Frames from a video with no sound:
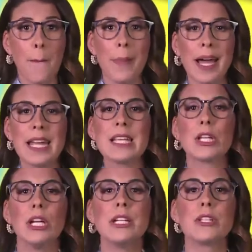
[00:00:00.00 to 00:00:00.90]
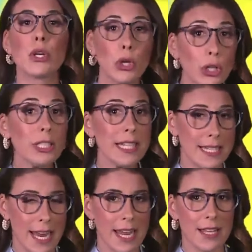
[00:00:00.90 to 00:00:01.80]
but his in his early
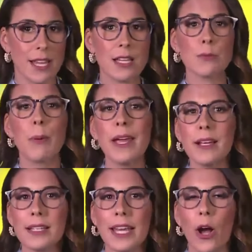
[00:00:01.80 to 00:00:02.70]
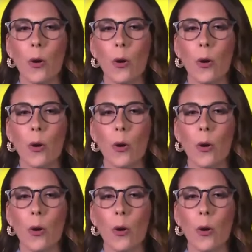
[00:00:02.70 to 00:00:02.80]
days, Spike Lee